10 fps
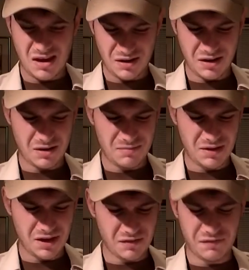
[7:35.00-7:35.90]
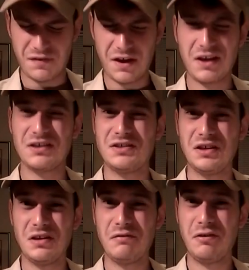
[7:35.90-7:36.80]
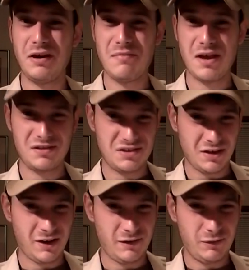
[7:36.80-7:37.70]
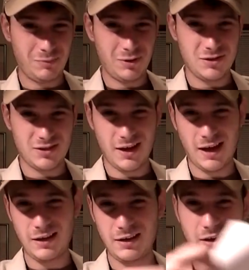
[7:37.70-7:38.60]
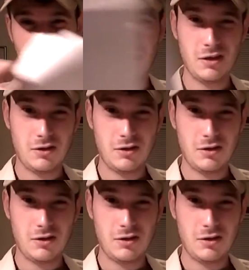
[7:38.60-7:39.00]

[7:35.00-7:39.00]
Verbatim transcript: And I'm the uh, FedEx delivery man side of your personality.